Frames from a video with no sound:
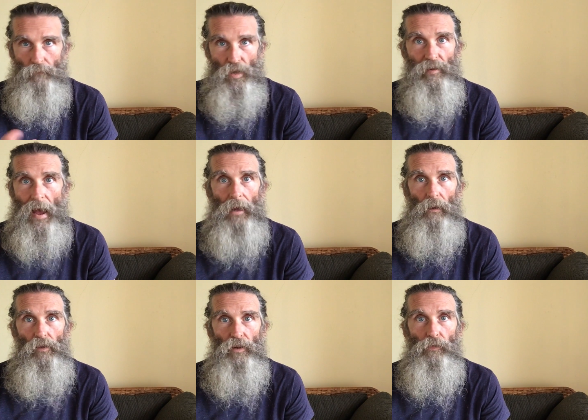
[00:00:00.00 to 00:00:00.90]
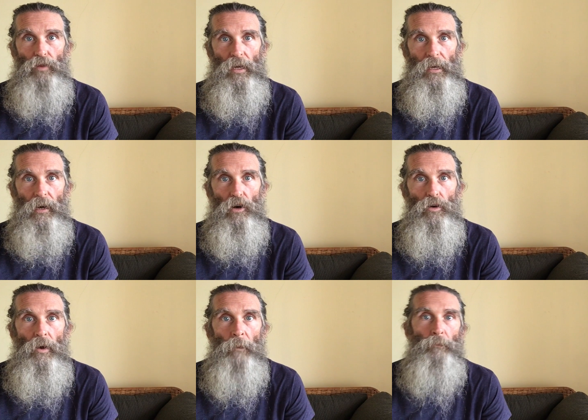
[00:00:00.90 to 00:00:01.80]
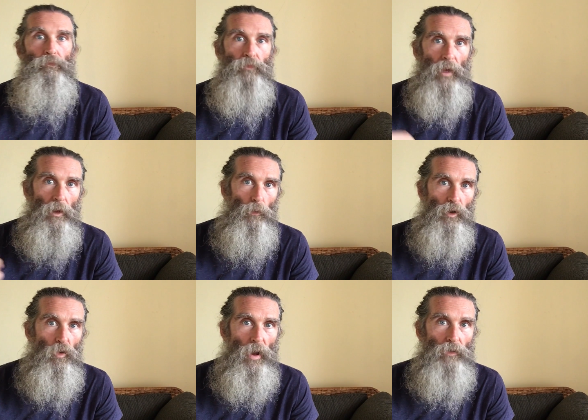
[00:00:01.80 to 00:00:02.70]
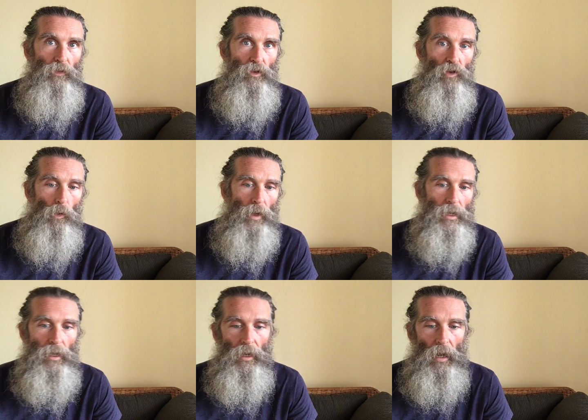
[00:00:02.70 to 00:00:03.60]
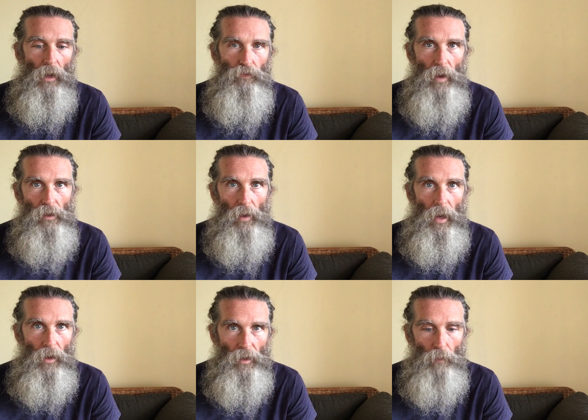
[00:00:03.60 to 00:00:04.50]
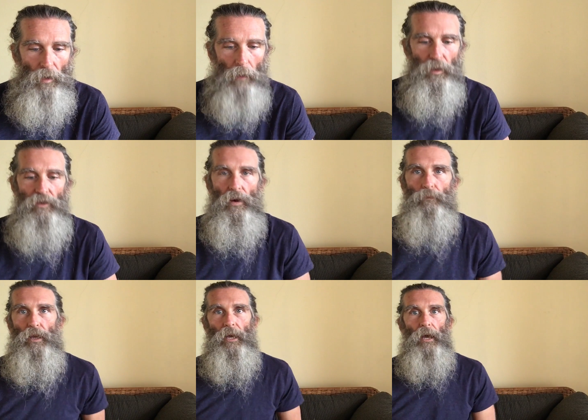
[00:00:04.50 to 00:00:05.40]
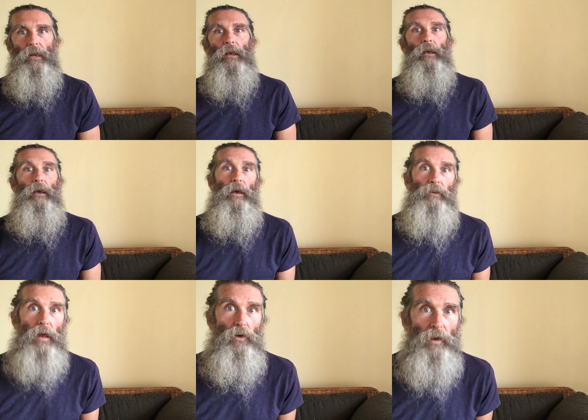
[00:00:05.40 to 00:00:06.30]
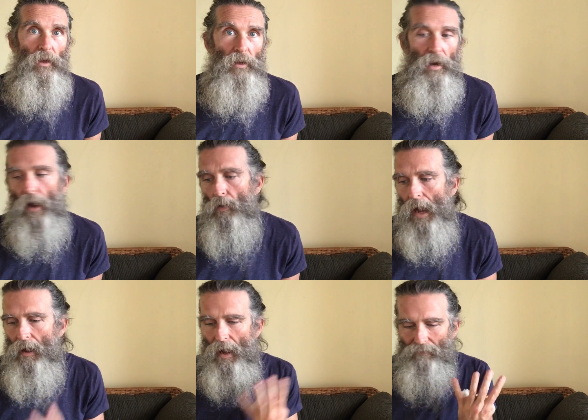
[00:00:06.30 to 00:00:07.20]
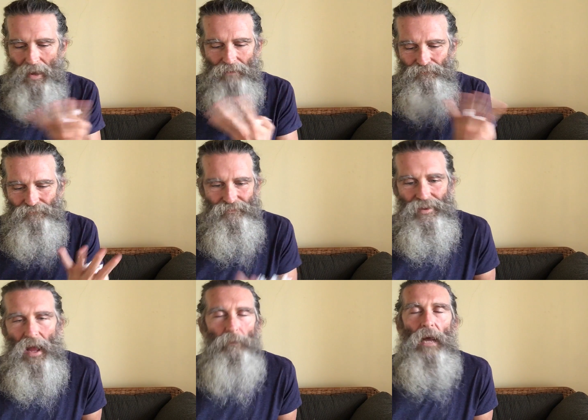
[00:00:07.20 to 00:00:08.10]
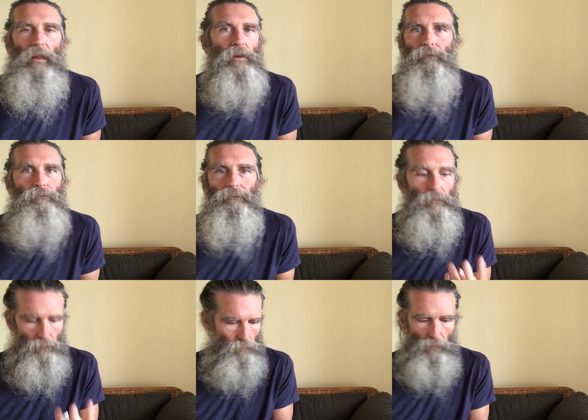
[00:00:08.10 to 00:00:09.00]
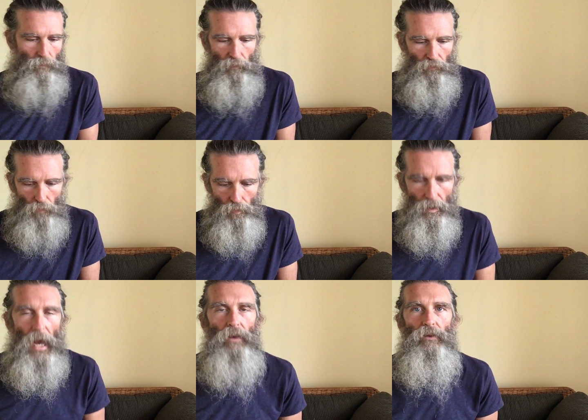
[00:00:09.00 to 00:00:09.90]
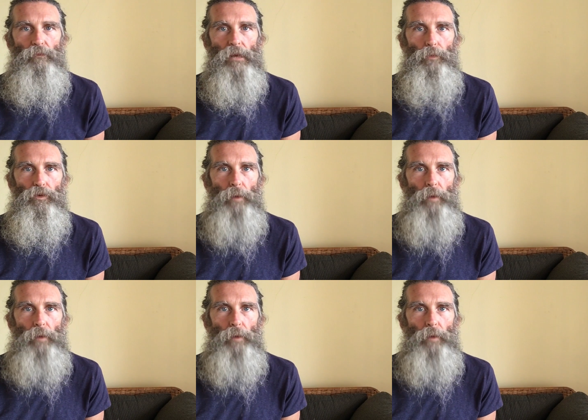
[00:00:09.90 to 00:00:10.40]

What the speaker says: the title of this video, request to join. I'll check you out and I'll probably jump you in. As long as, you know, I'm not like scrutinizing people's